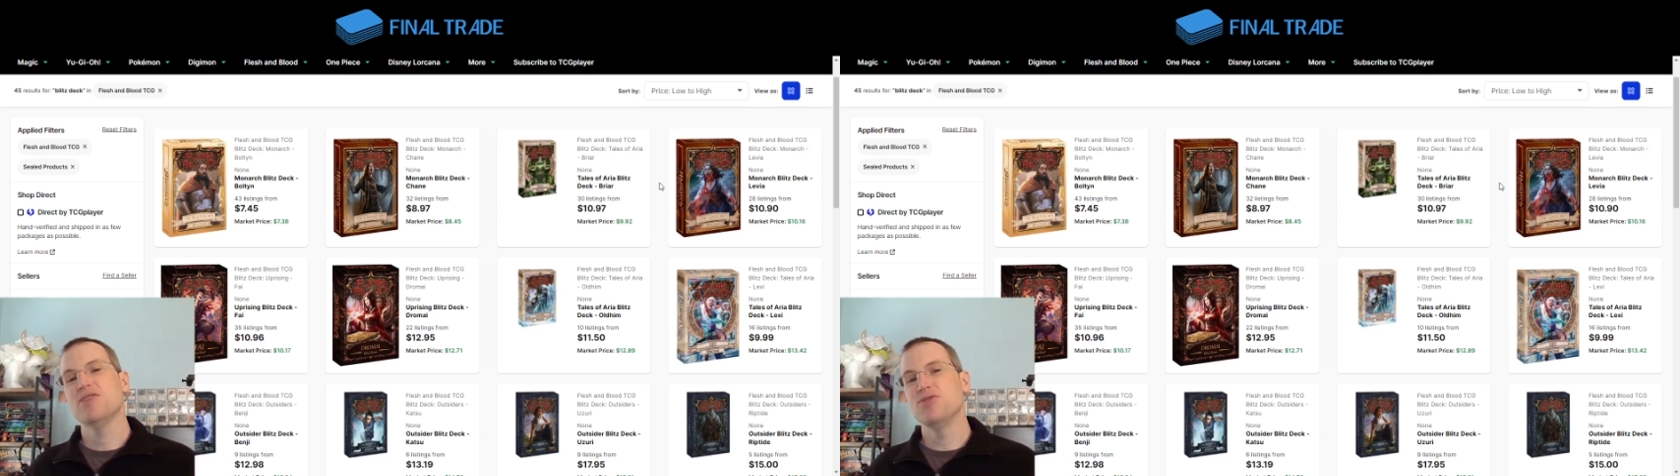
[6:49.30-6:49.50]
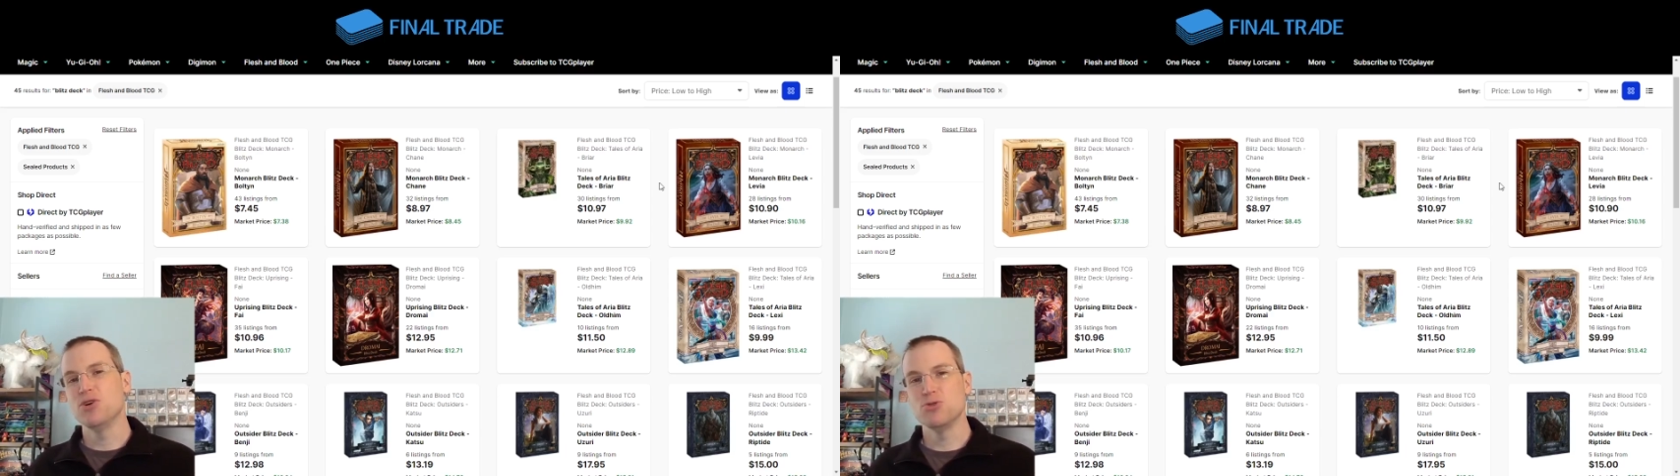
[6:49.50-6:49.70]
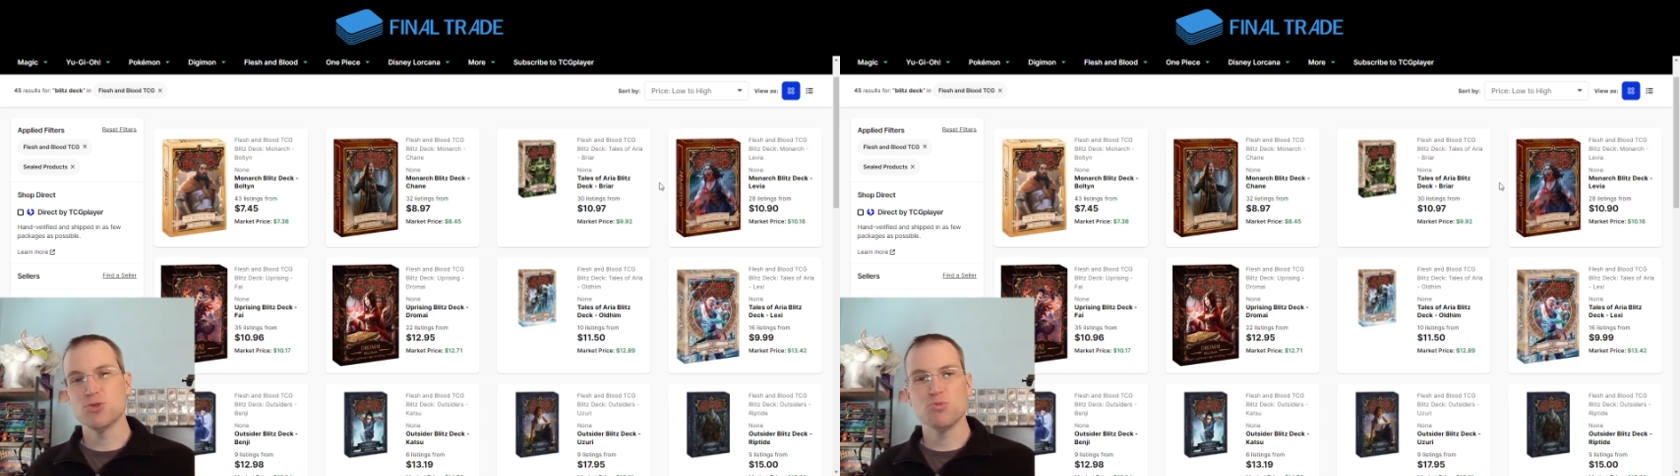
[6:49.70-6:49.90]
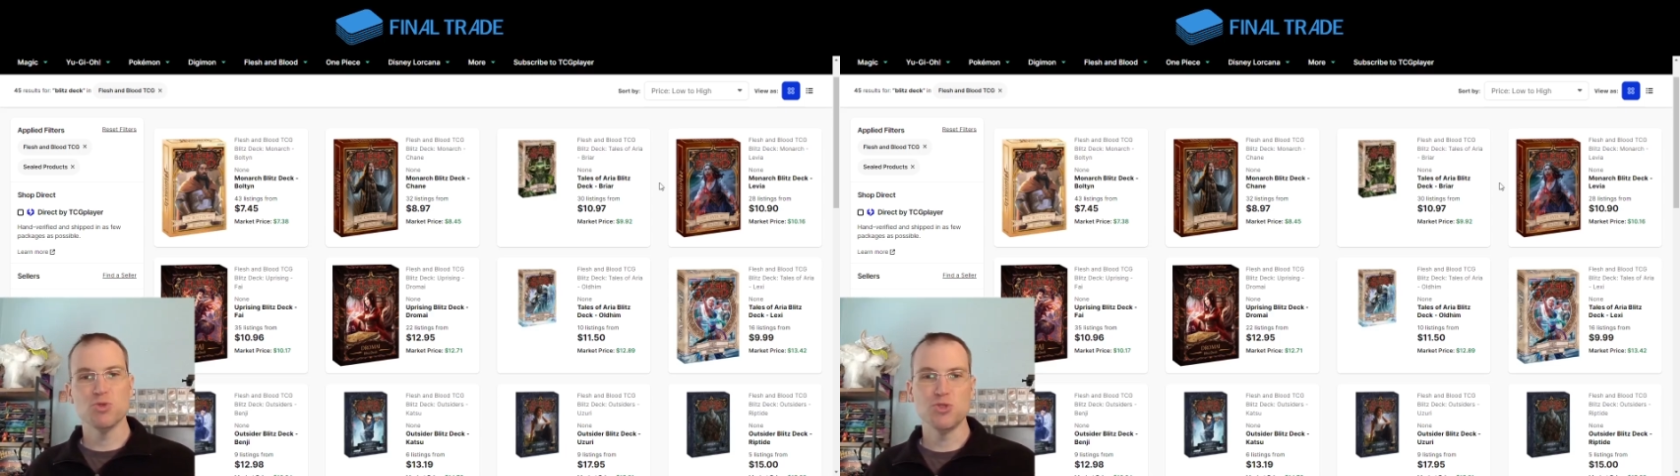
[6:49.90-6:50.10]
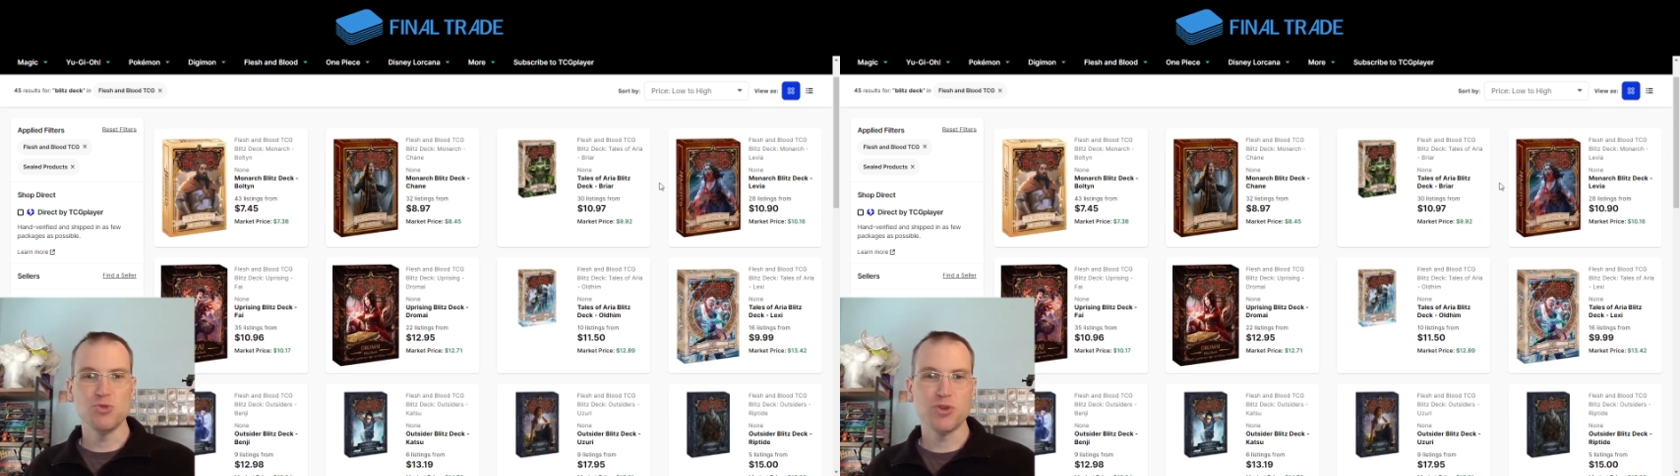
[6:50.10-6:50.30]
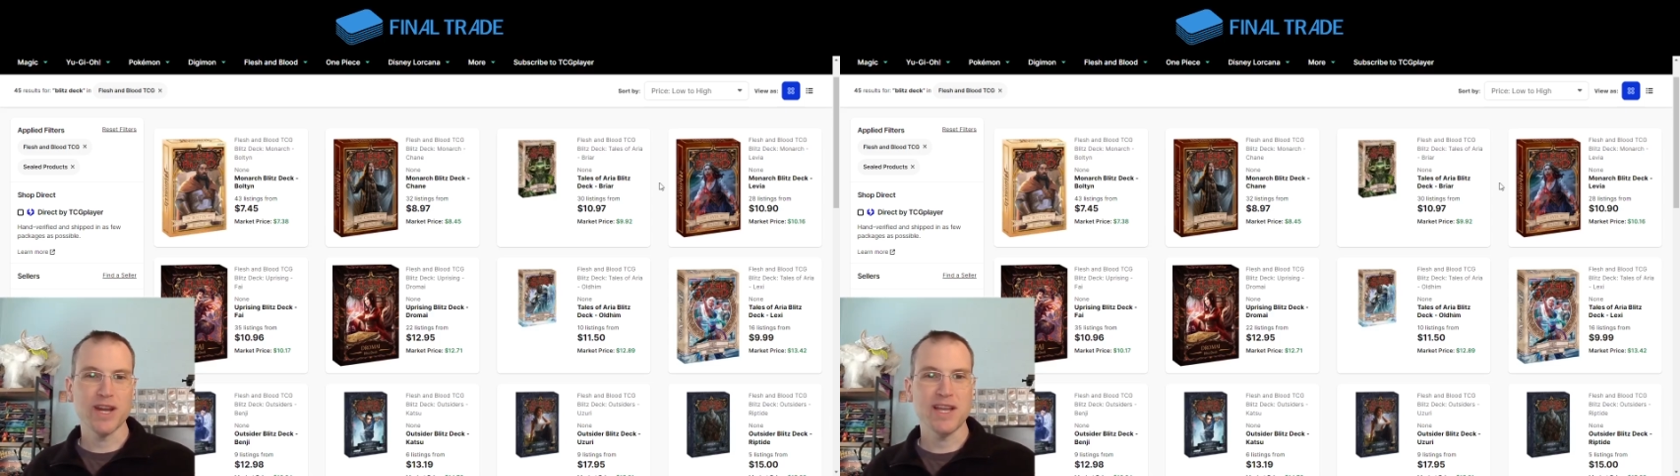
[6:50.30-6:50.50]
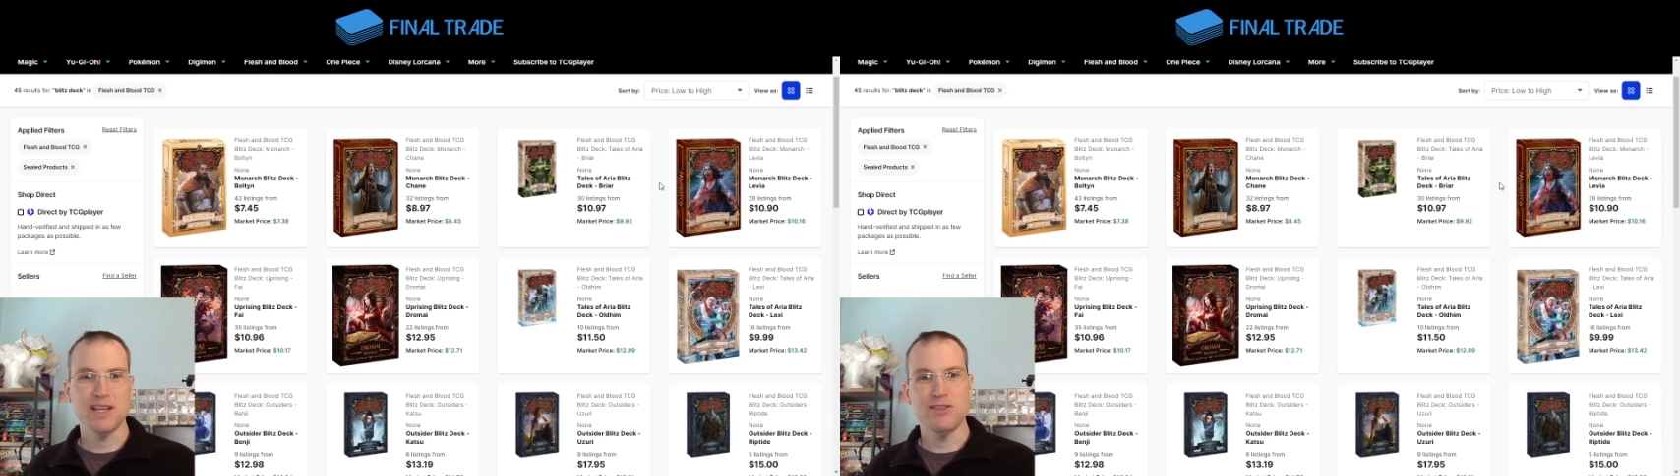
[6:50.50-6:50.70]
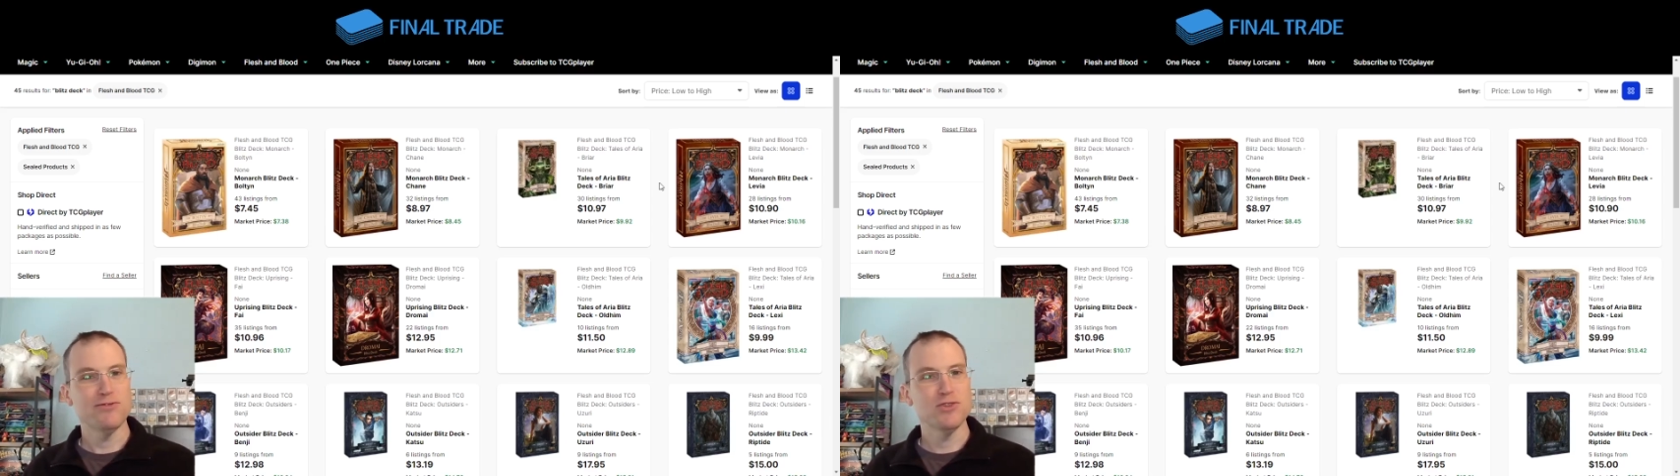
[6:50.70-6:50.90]
Those will do great
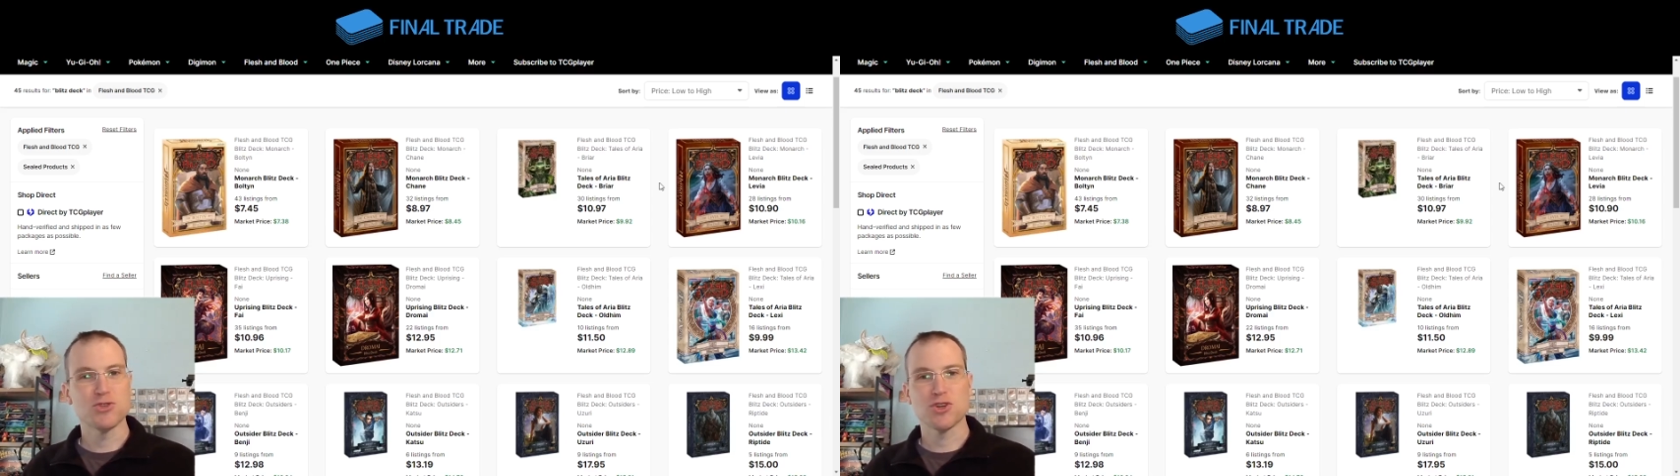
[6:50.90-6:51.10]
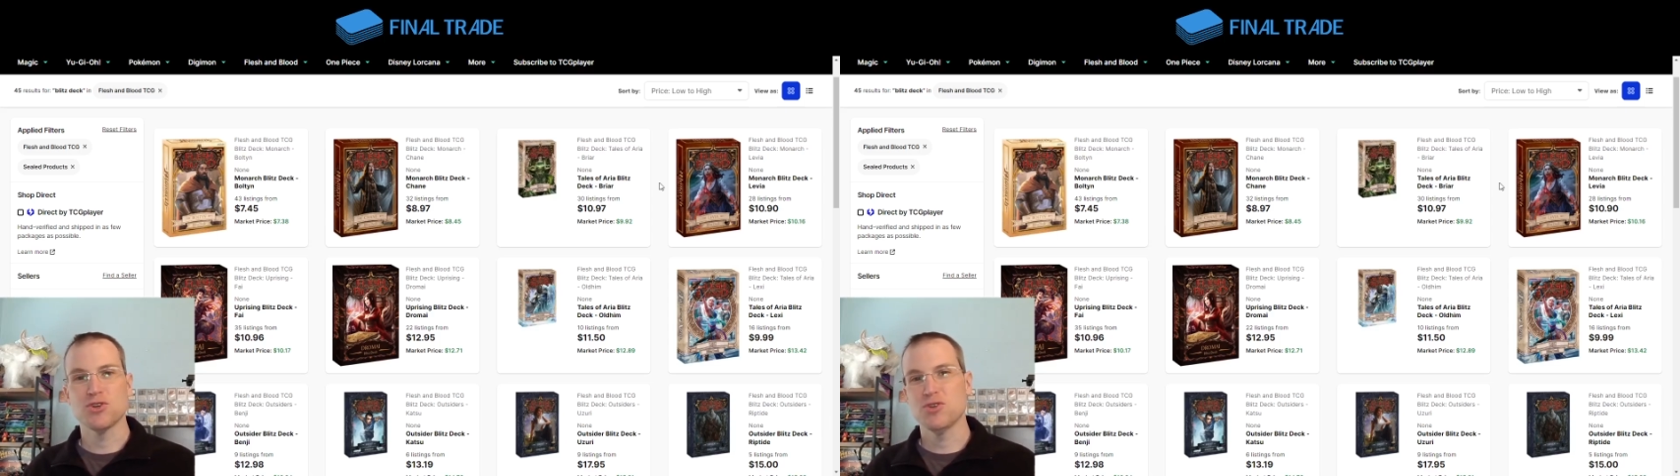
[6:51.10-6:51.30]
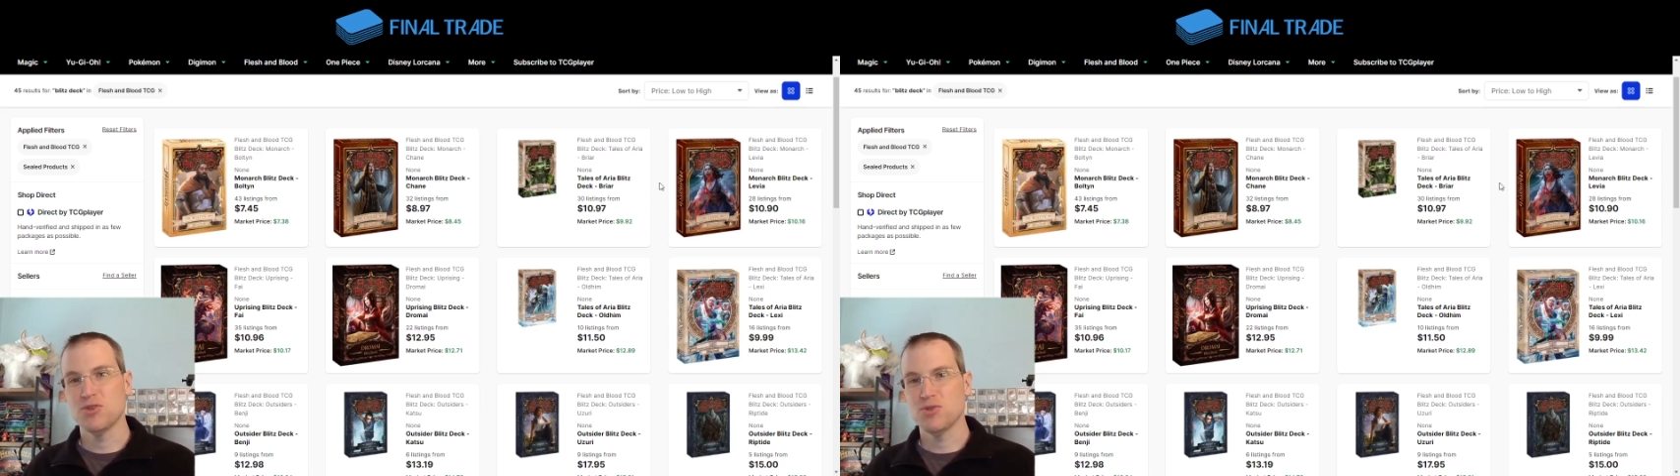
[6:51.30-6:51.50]
in the future.